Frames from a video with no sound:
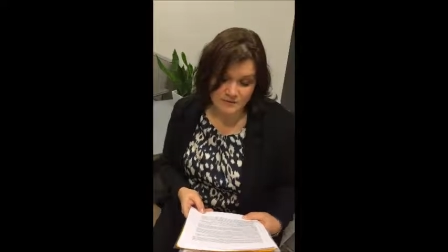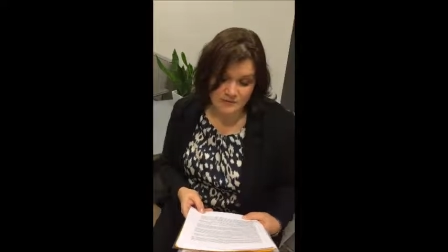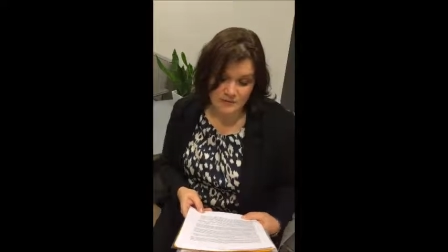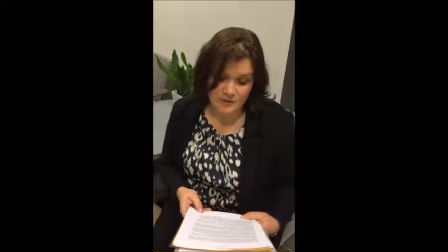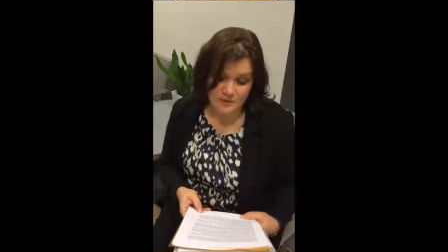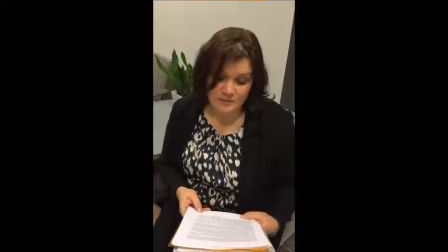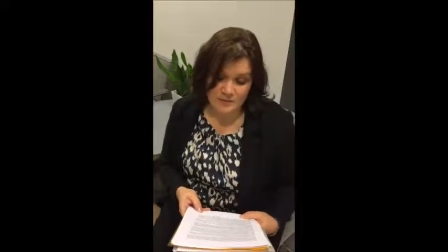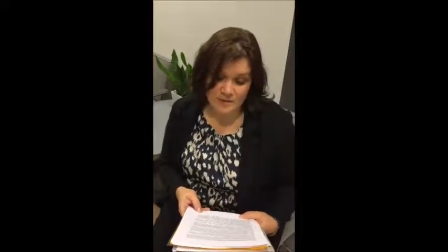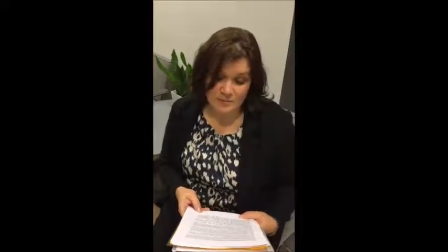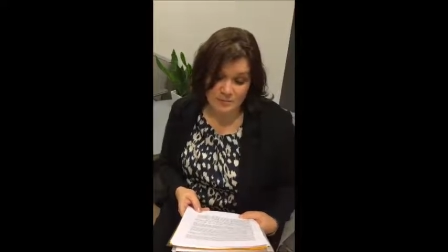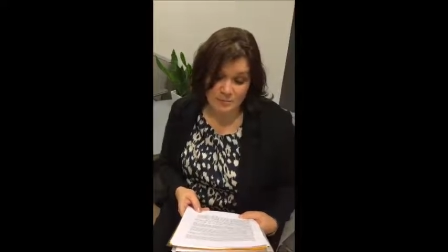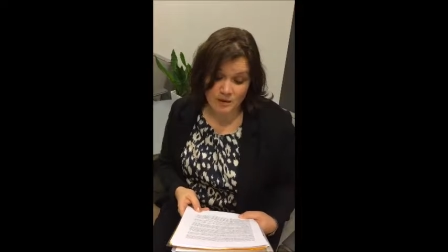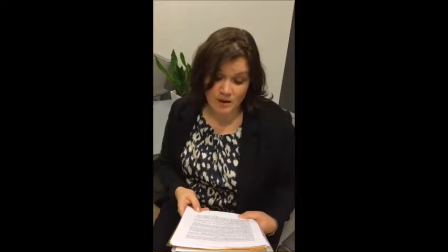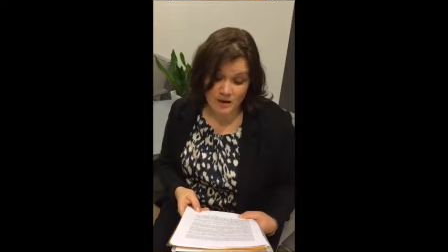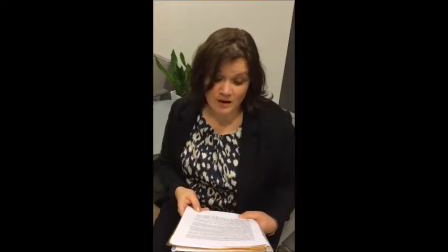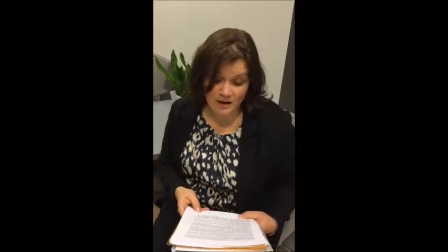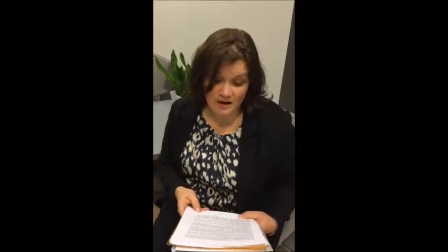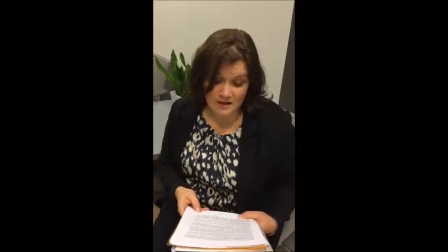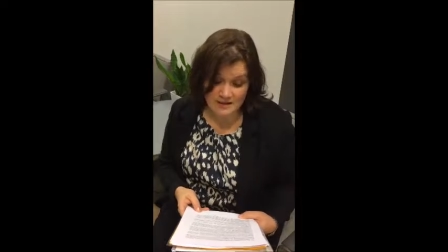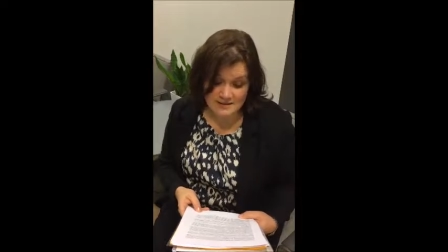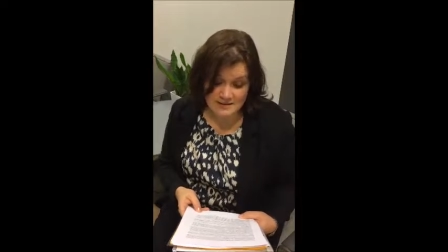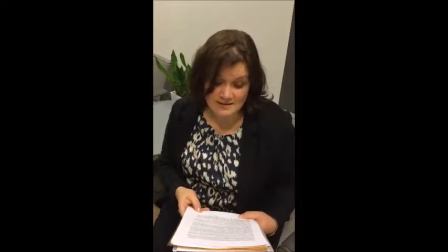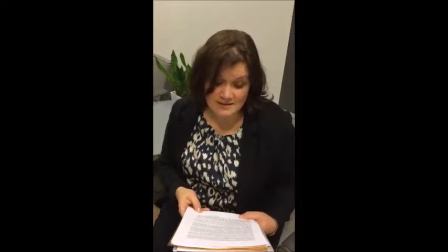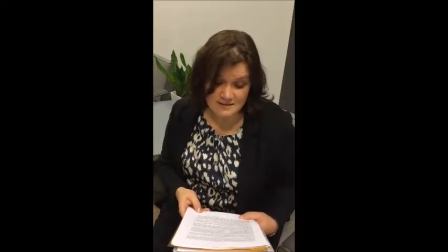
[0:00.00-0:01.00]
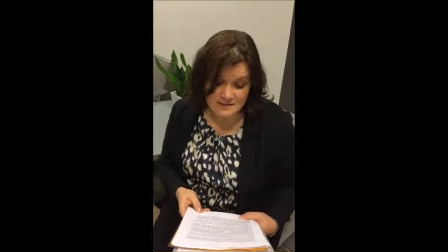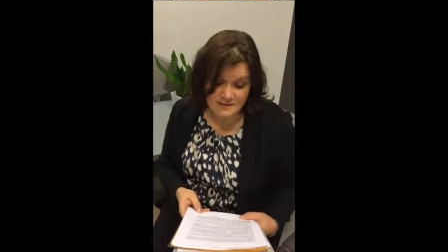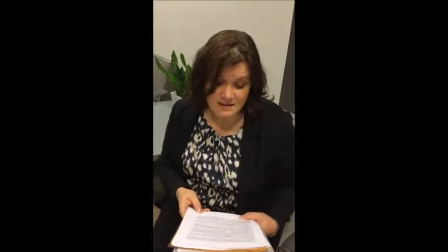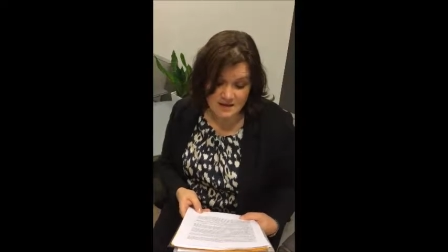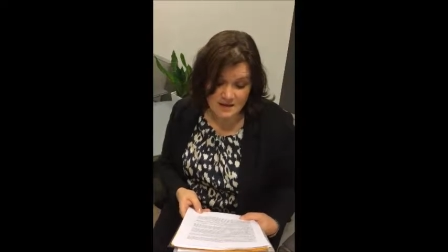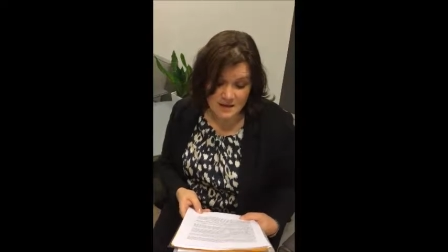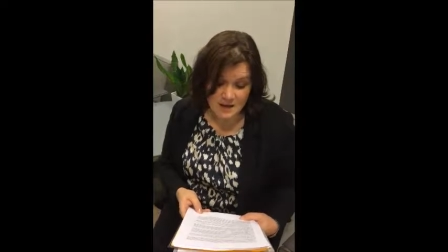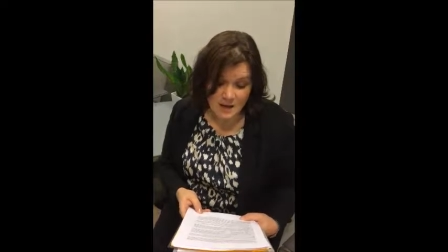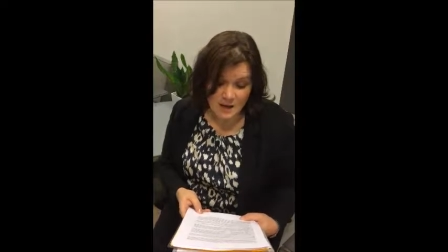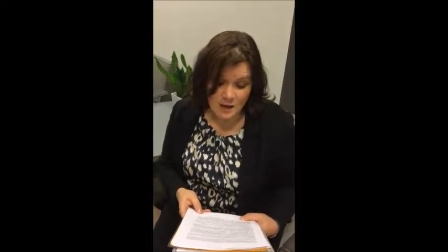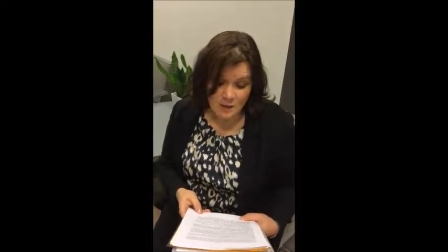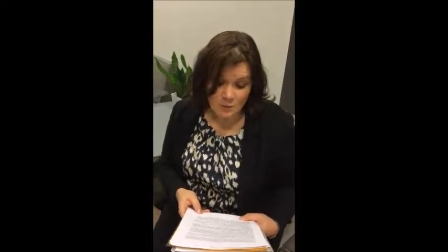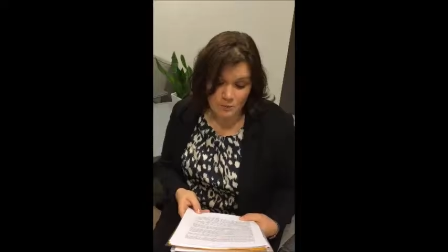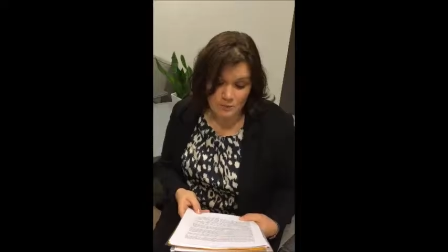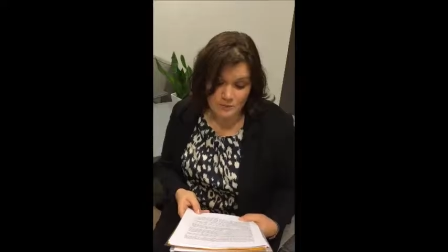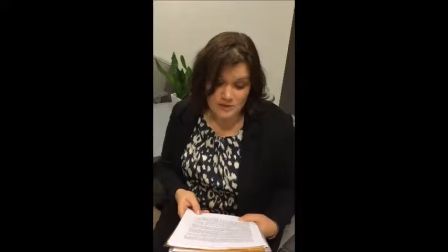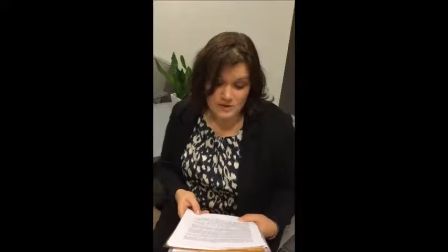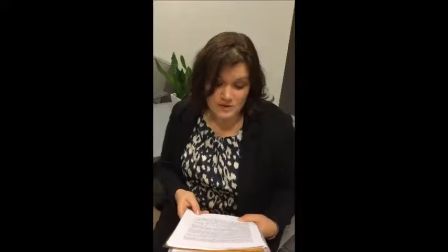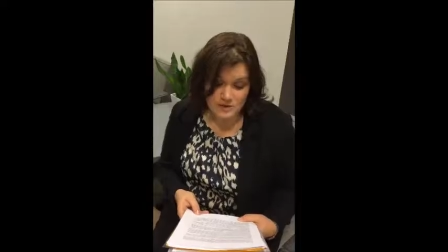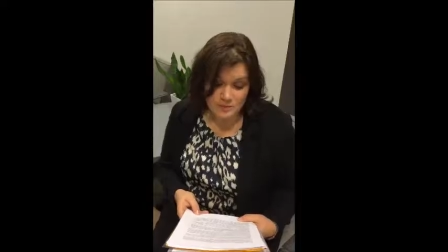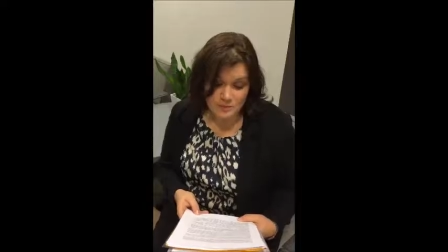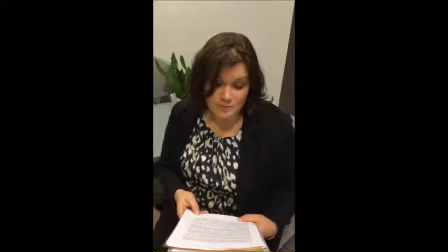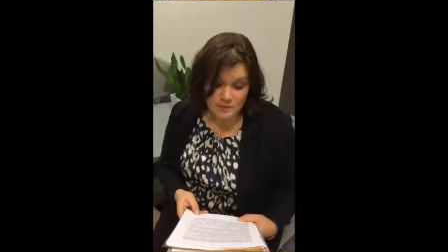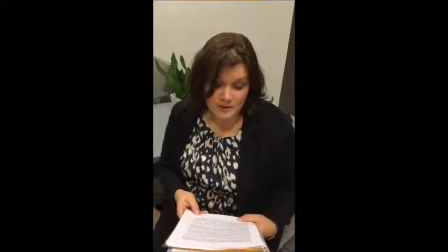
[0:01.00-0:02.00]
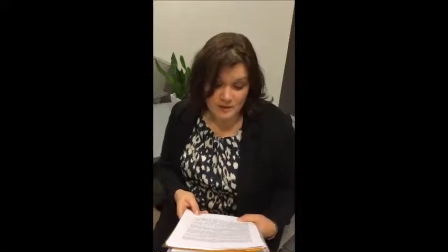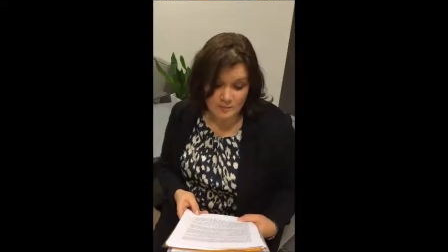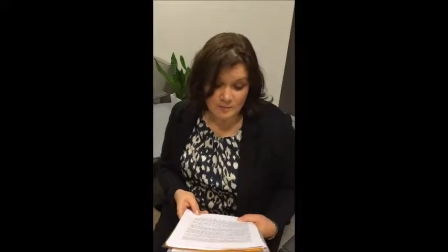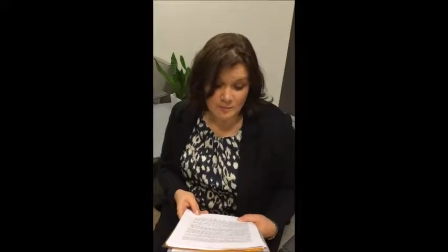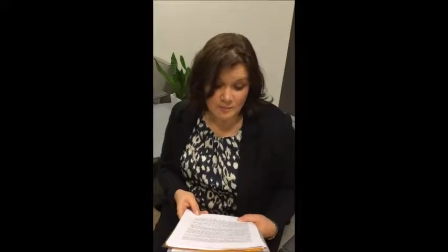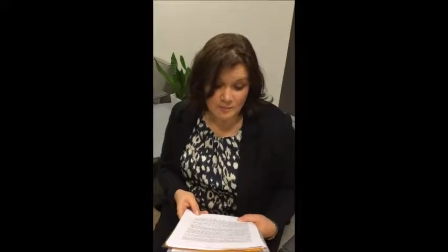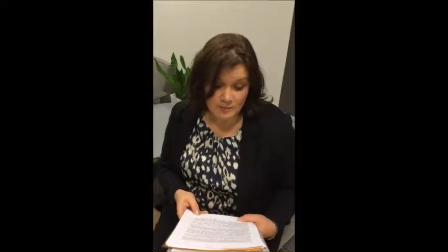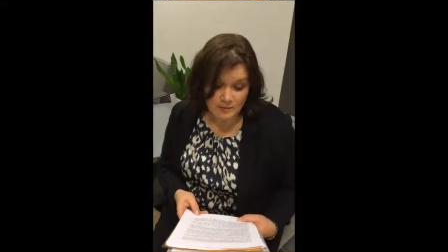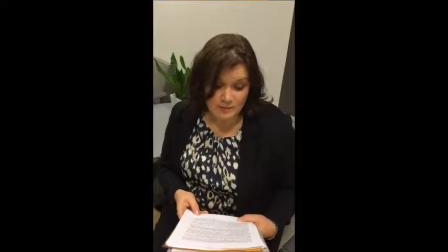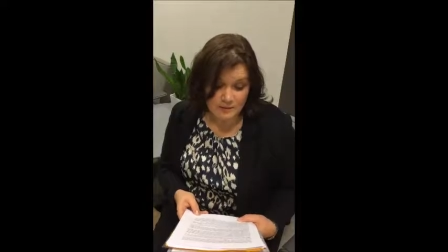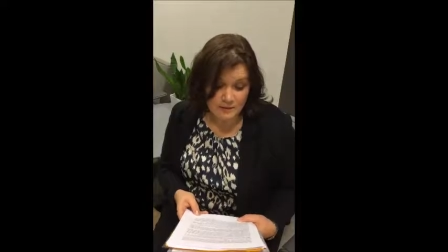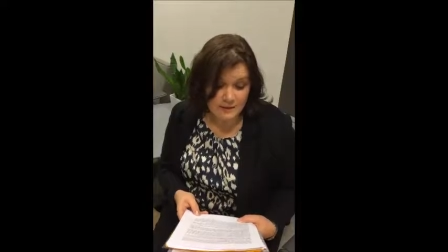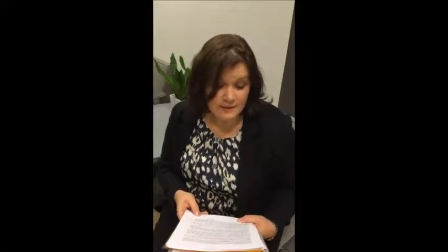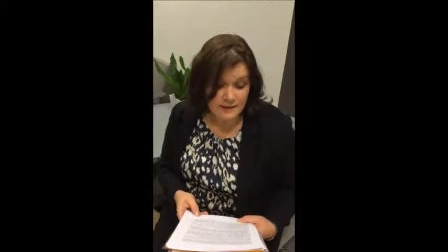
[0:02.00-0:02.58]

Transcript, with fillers: from the past which people